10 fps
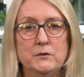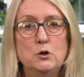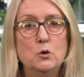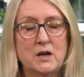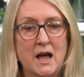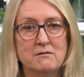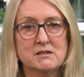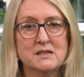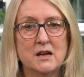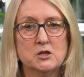UK
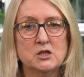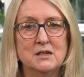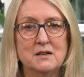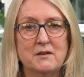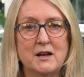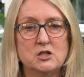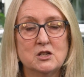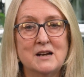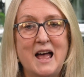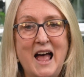Research and
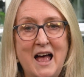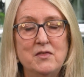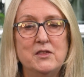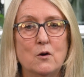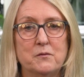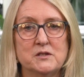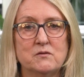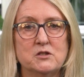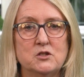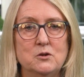Innovation, and the Office
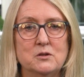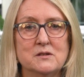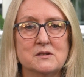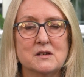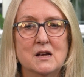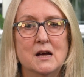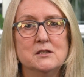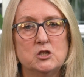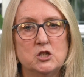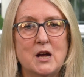for Students
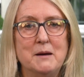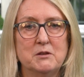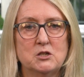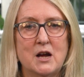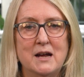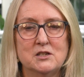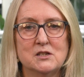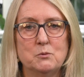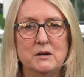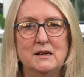to shape the
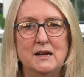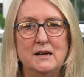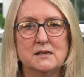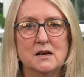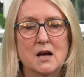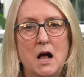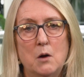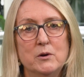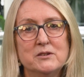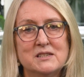changes we need,
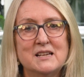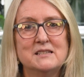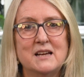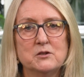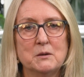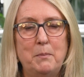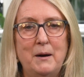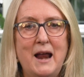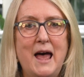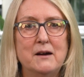and we'll set out a
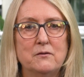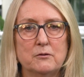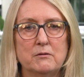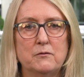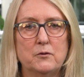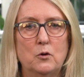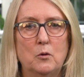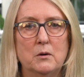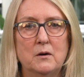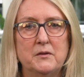plan for
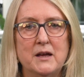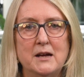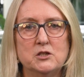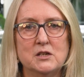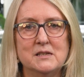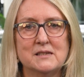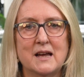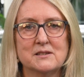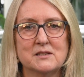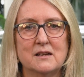reform of the HE
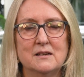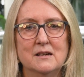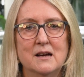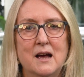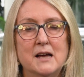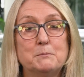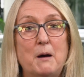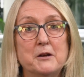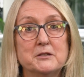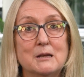sector as
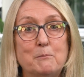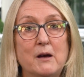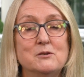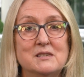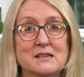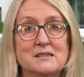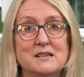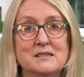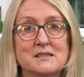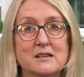part of the
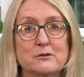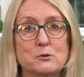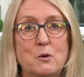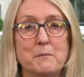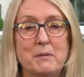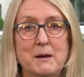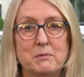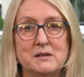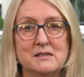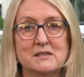Post-16 Skills White
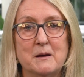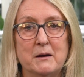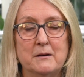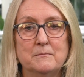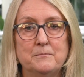Paper this summer.